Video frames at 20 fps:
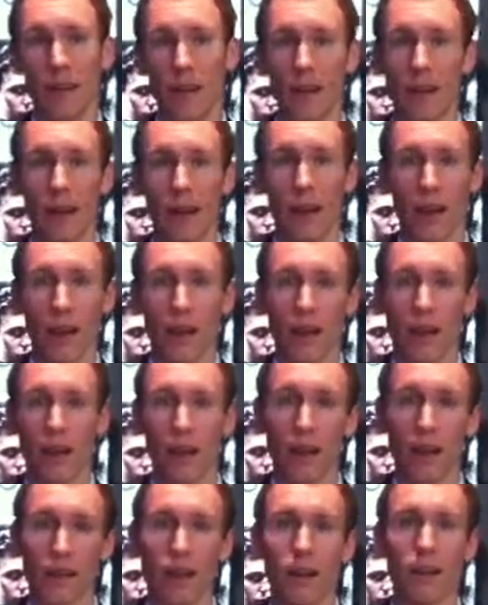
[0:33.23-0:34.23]
and I kind of
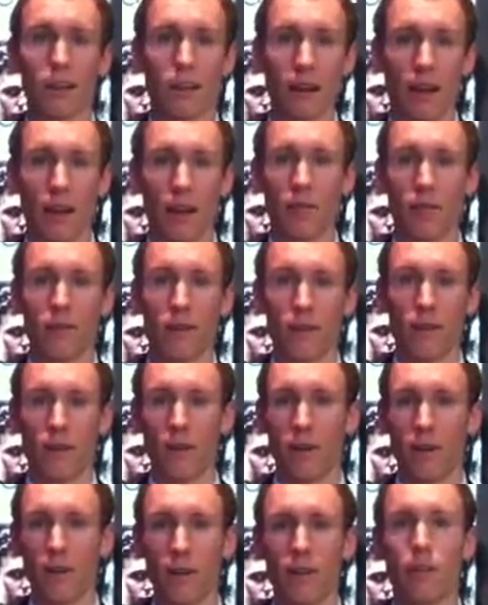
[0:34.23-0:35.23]
held on to that for
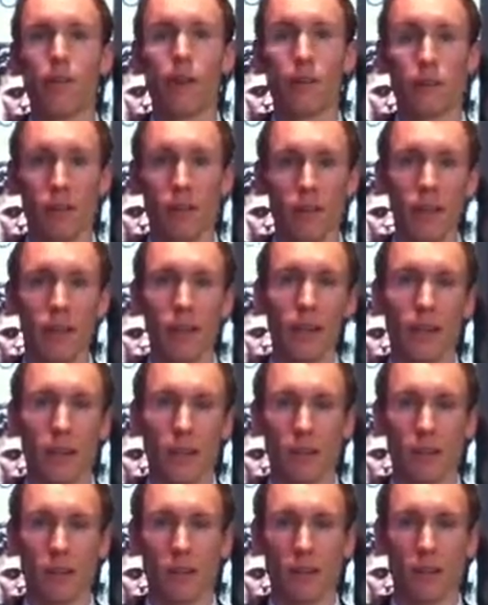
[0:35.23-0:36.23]
the rest of the year.
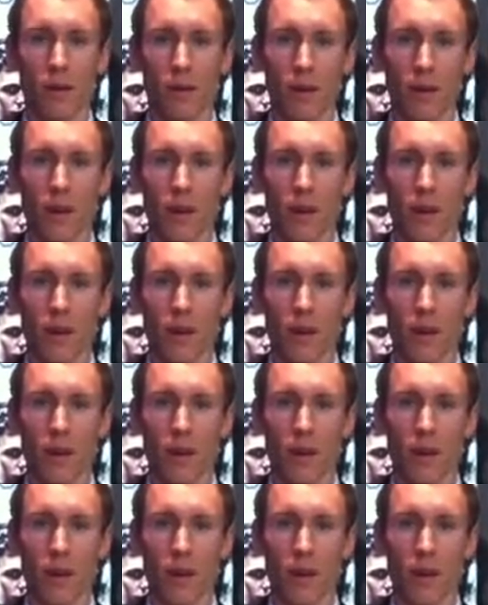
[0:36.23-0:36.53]
So,